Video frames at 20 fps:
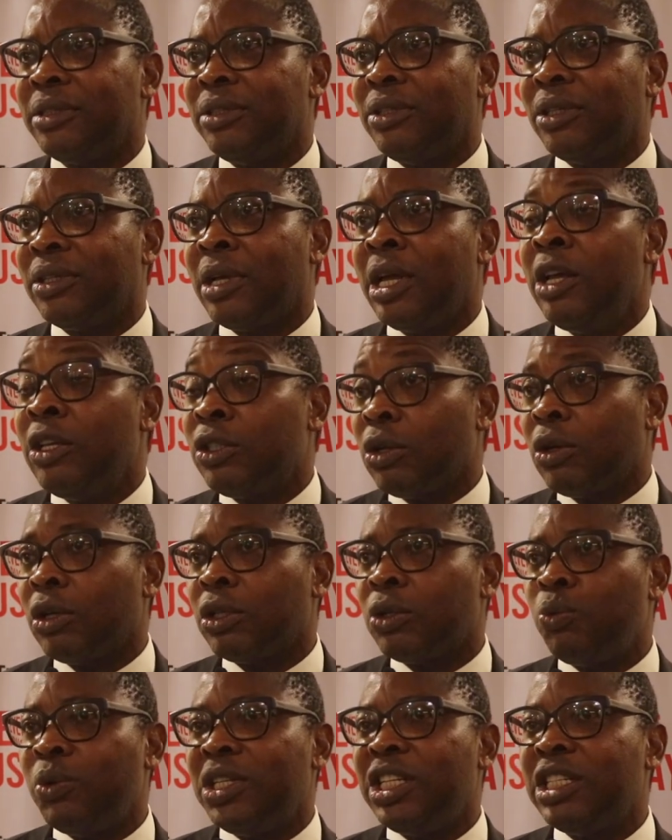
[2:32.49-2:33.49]
You know?
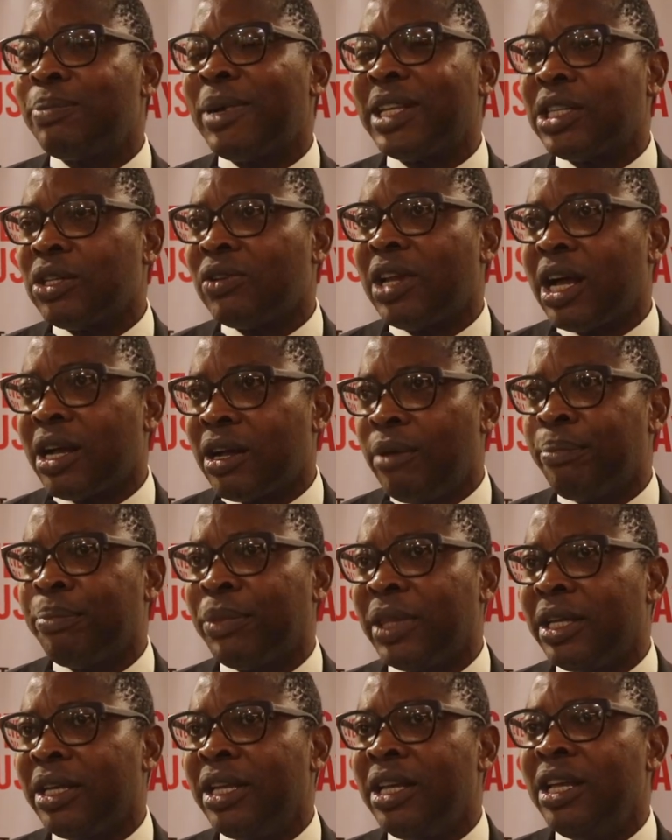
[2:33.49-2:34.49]
So with this particular
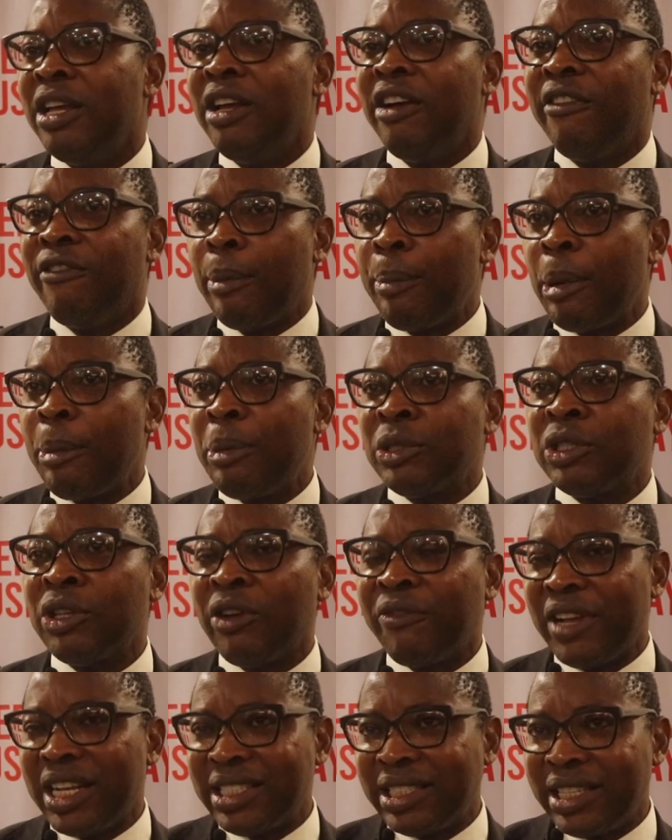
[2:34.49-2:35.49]
company for purposes
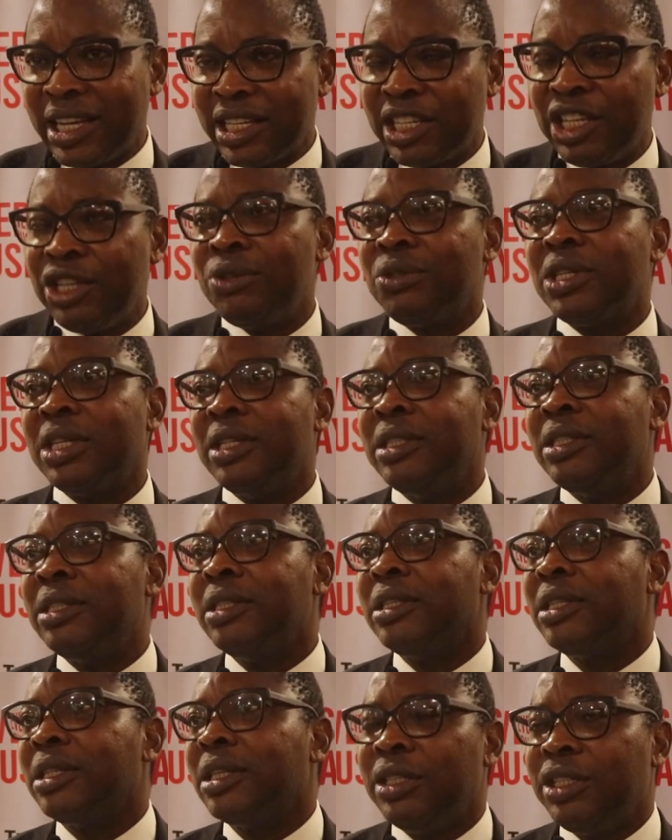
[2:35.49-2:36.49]
of executing
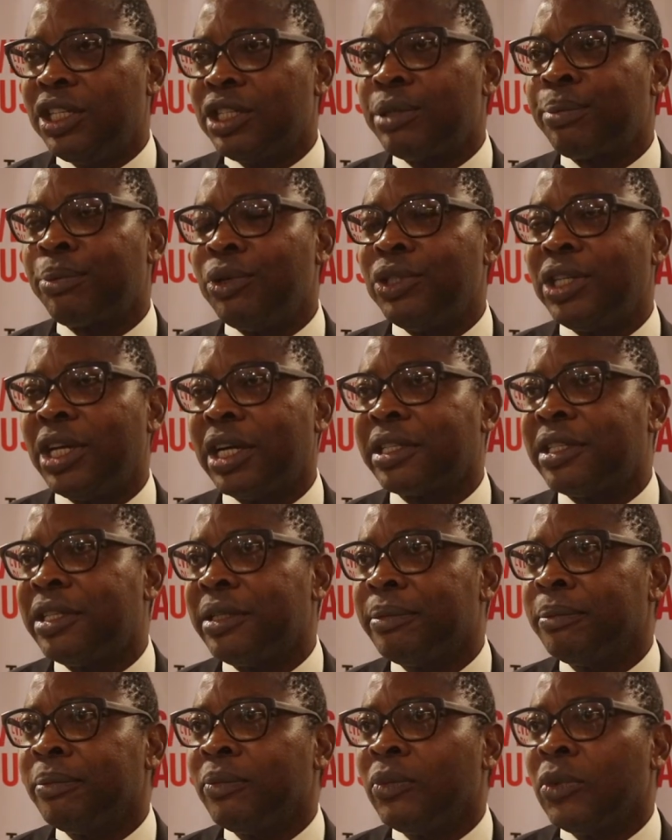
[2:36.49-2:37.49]
this project.
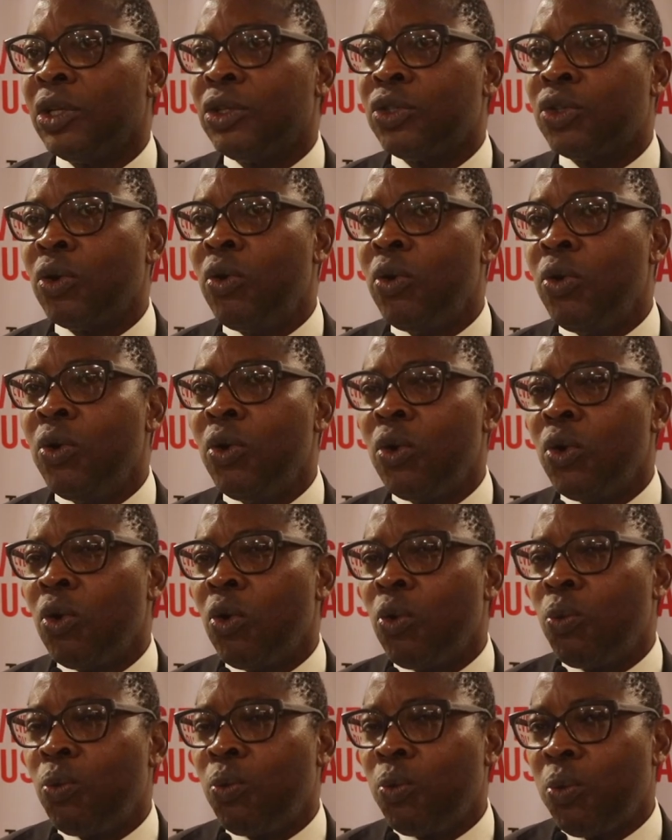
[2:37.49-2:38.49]
So
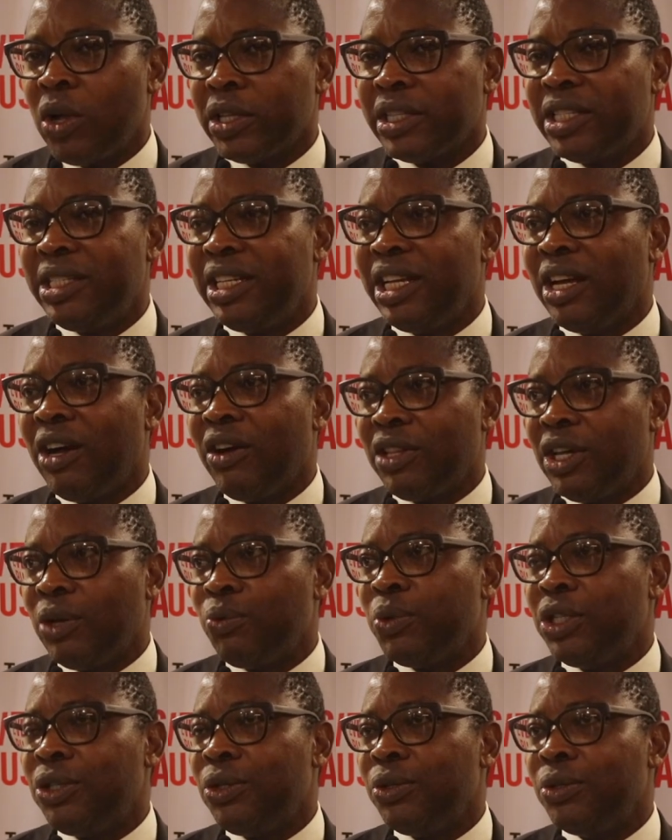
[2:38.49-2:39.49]
what the other
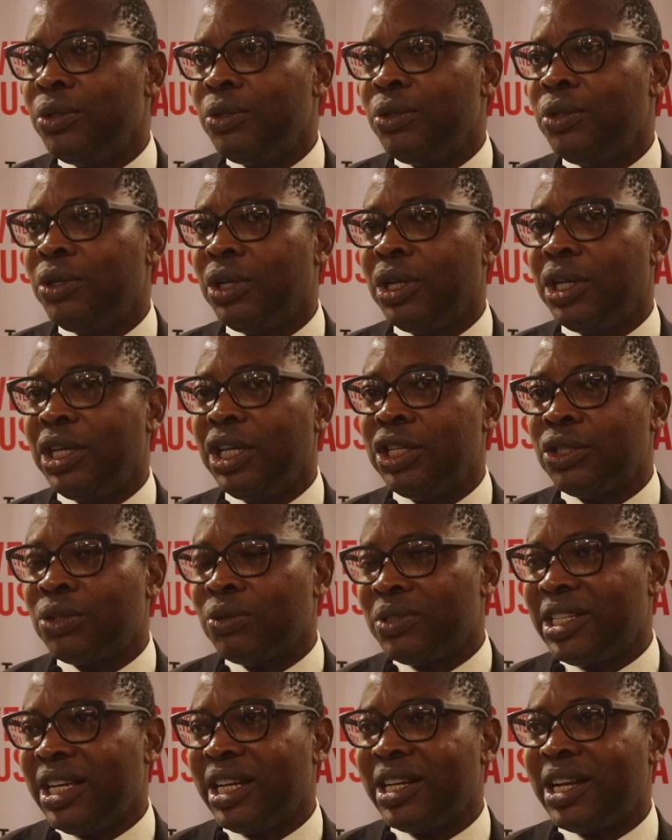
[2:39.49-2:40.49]
will do is
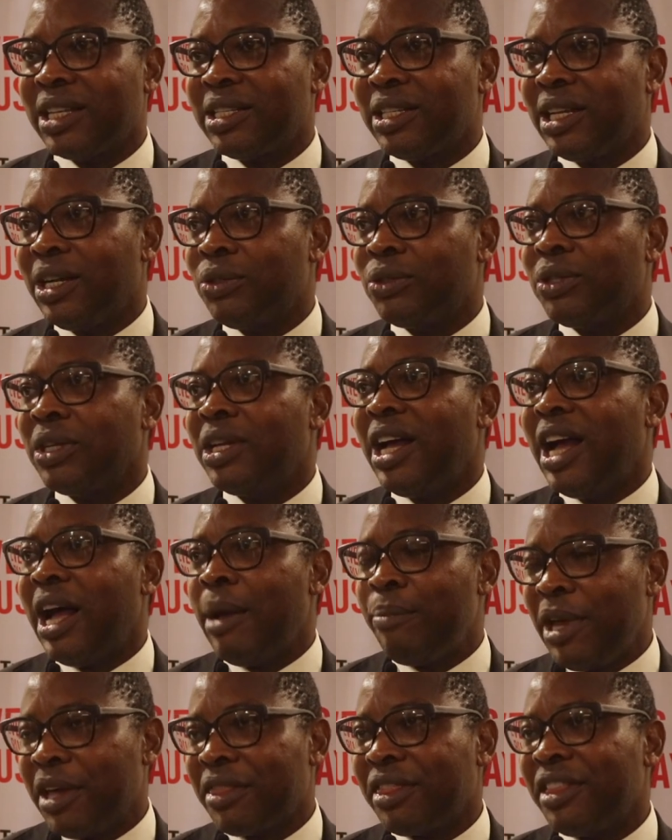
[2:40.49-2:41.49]
to take that out
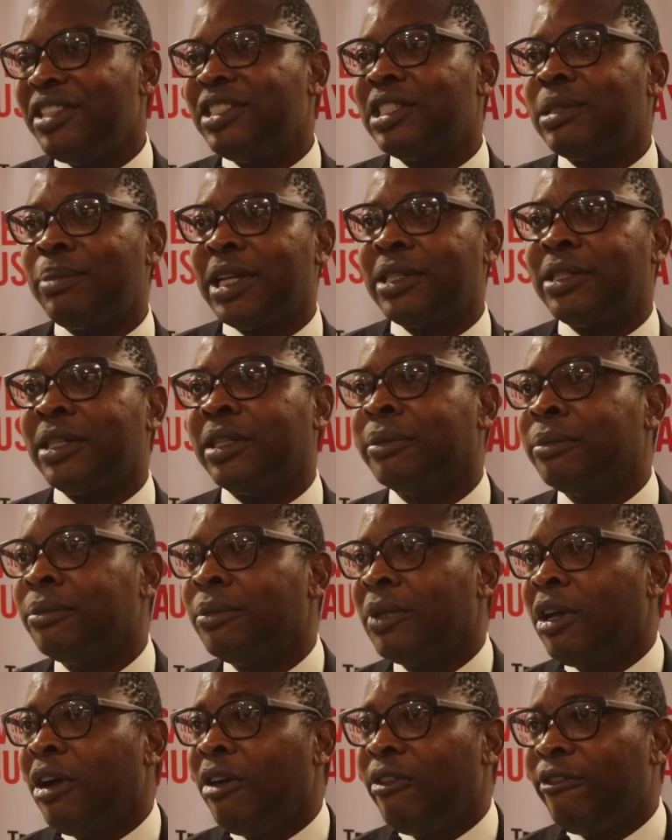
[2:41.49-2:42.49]
and make things better
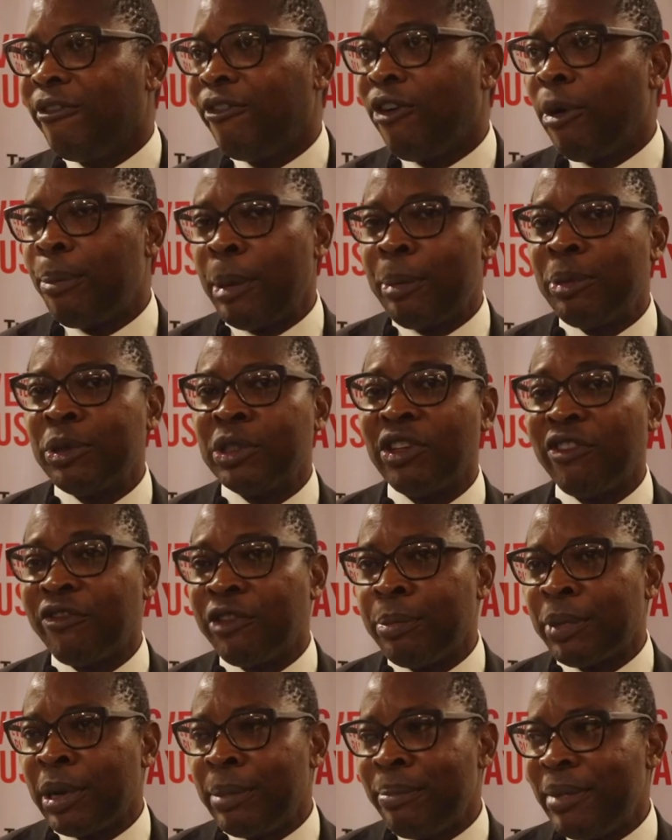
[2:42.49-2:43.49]
for purposes of
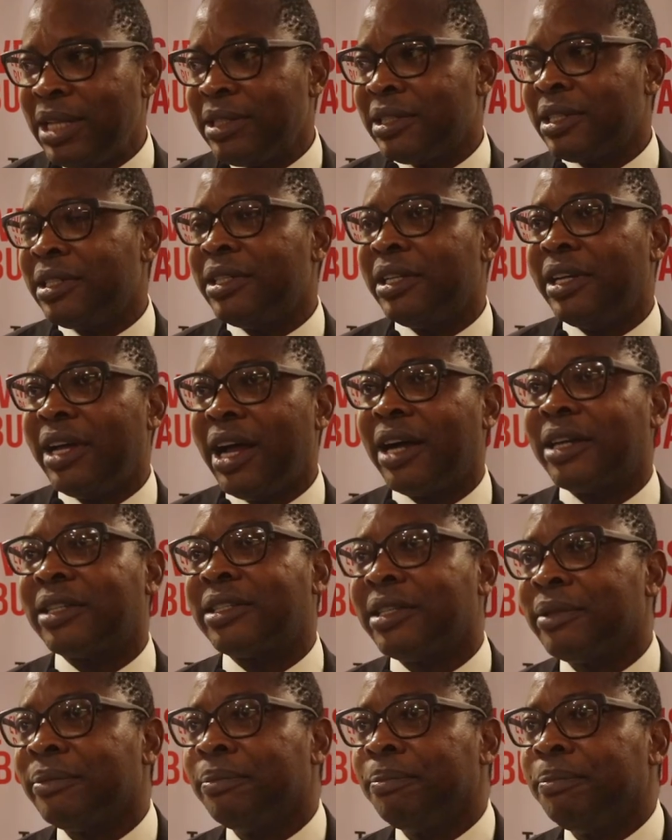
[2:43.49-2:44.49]
implementing the
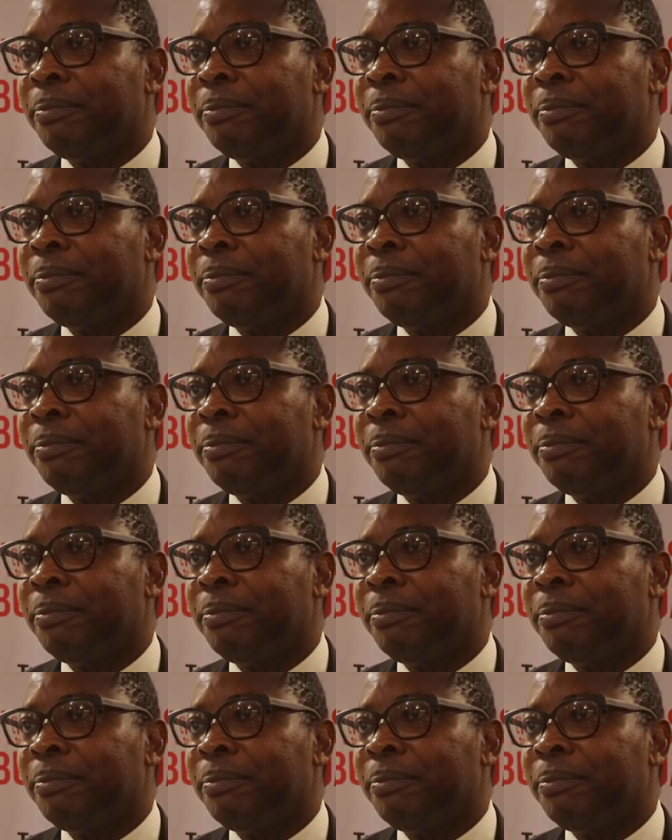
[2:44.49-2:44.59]
act.